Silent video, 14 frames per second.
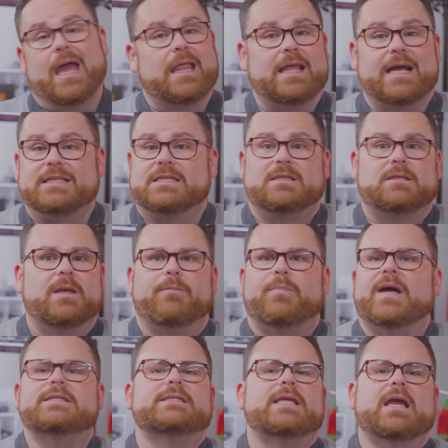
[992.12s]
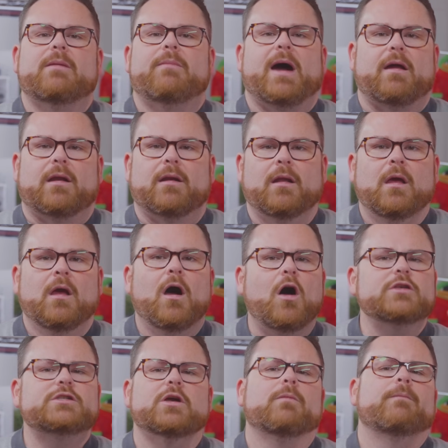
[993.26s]
That's the best thing about it.
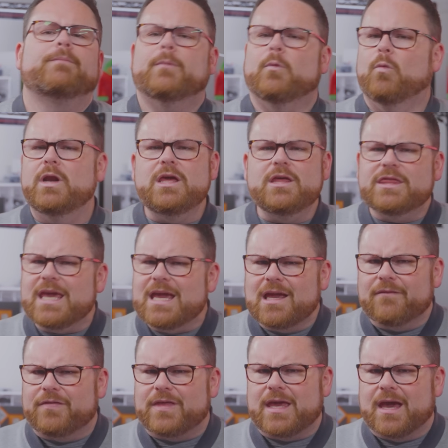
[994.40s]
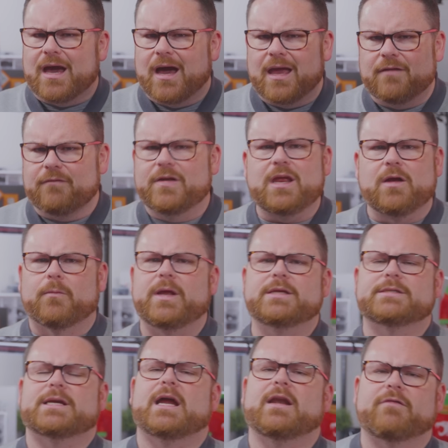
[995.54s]
Also, what do you think of the uh, NVIDIA
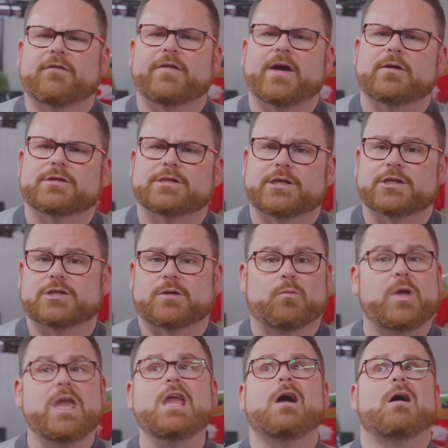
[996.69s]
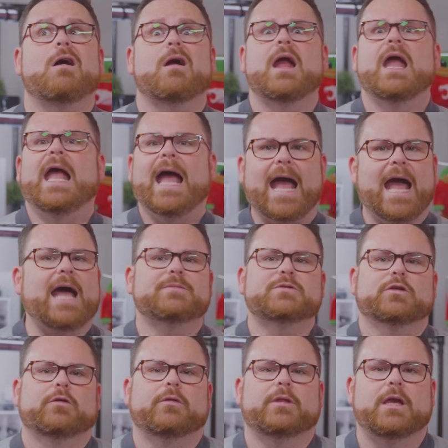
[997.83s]
redesign of the Founders Edition? We are
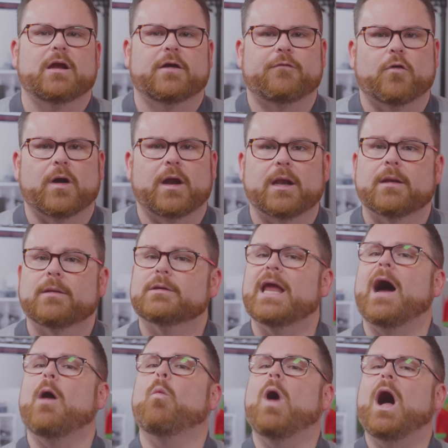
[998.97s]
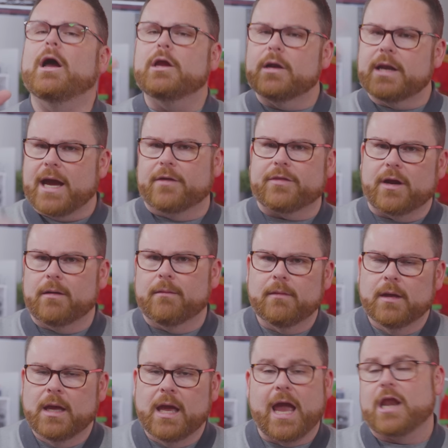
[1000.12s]
absolutely here for it. Now, while you're down there
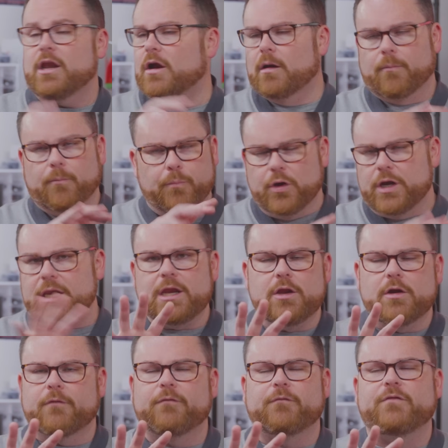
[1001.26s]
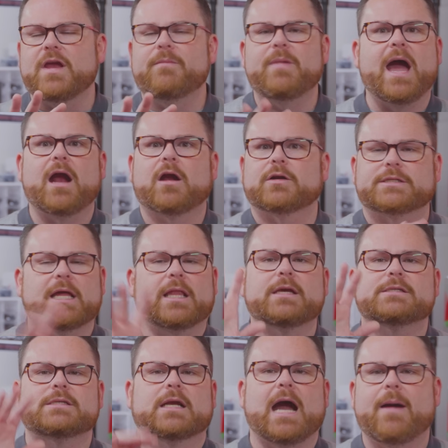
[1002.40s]
and you're putting in your feedback or telling
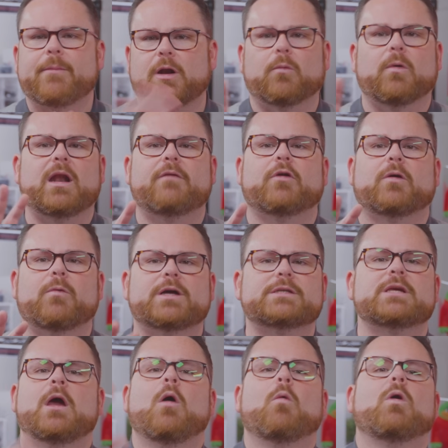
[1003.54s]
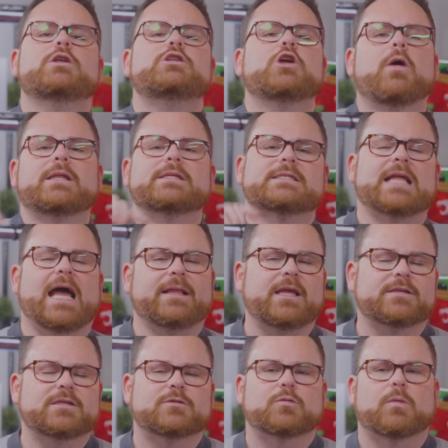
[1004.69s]
us a comment or whatever it was, why don't you go ahead and slap
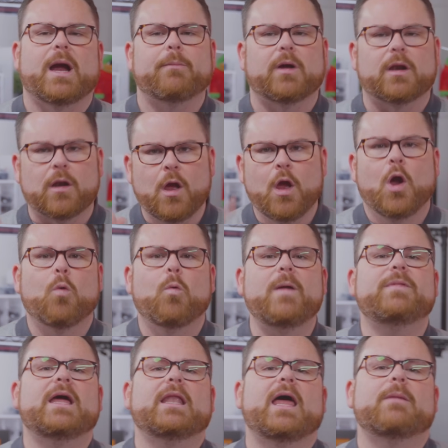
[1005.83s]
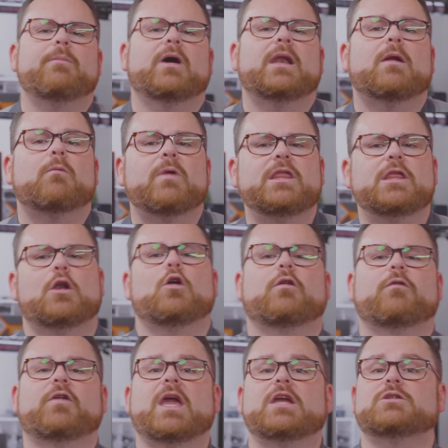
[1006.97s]
that subscribe button with that like button and ring that
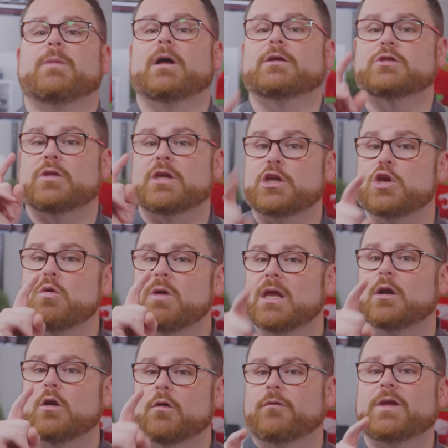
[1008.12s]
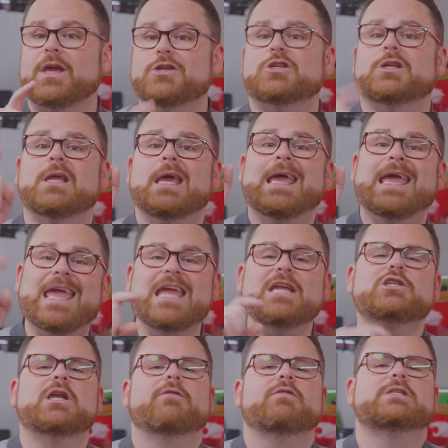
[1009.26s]
notification bell so that you get a notification
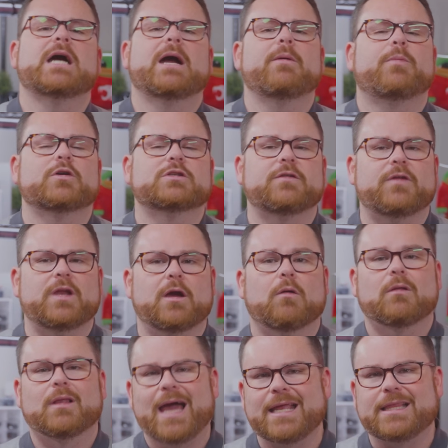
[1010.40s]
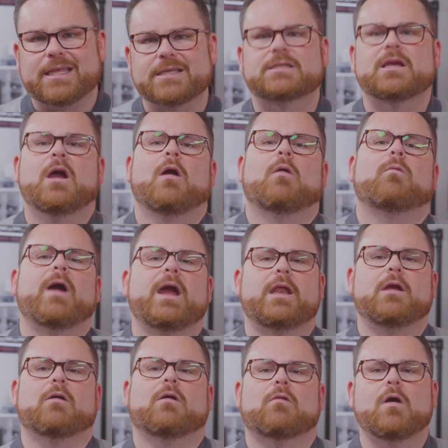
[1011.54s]
each and every time we post a video like this right here on